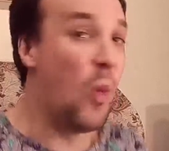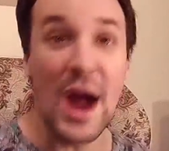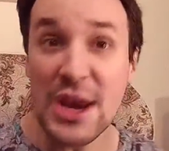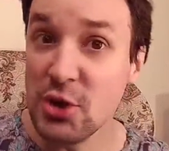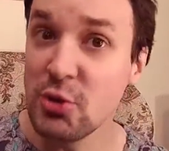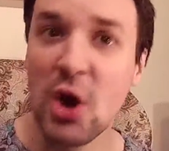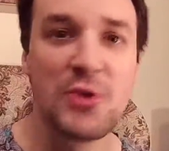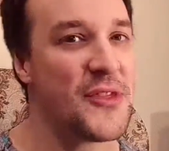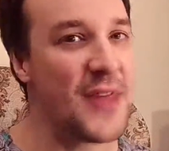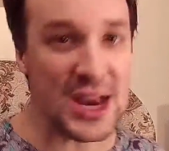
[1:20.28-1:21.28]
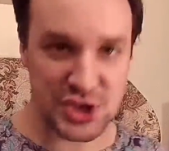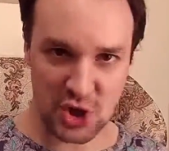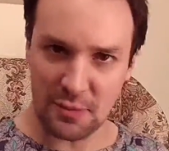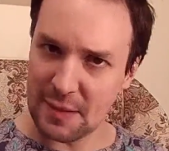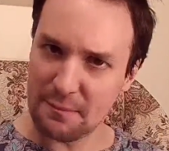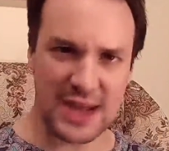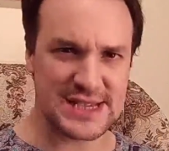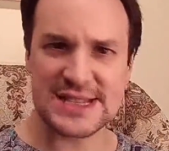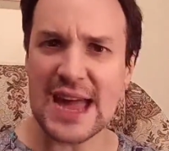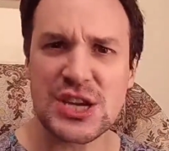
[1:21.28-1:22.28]
Why don't you go to that shop and buy
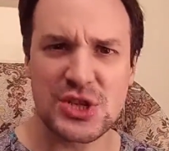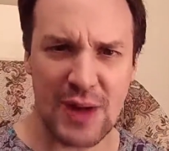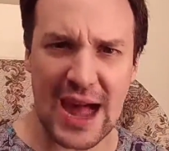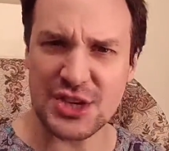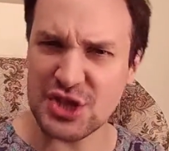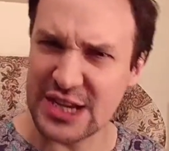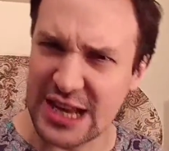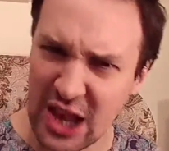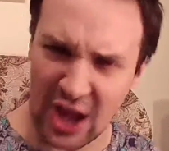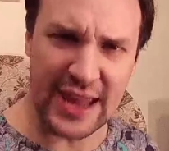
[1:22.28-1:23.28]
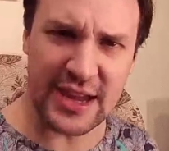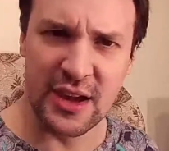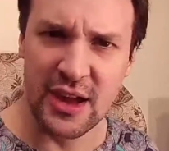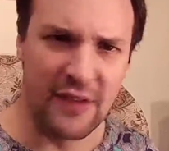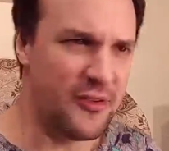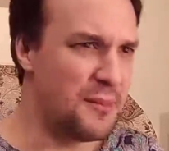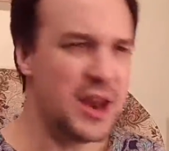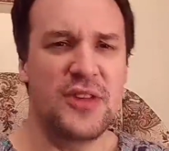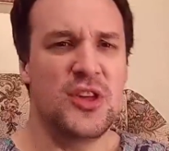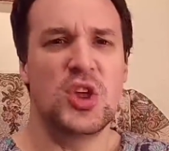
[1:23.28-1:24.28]
snacks you actually like for
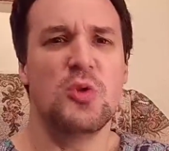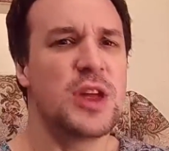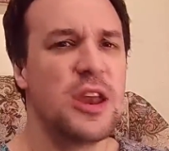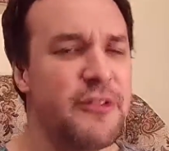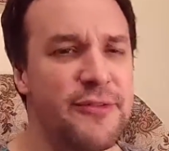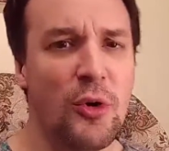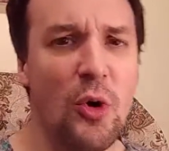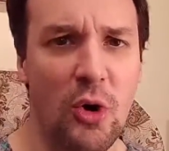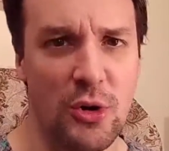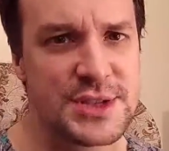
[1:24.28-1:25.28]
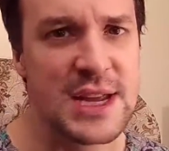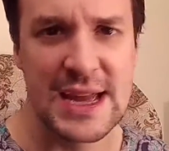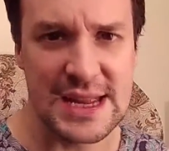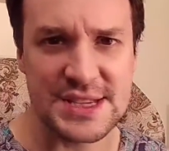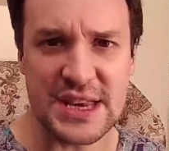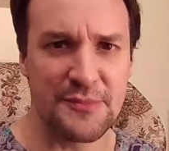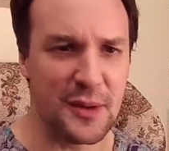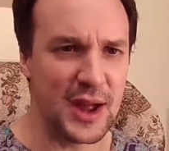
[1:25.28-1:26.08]
money that you can afford, instead of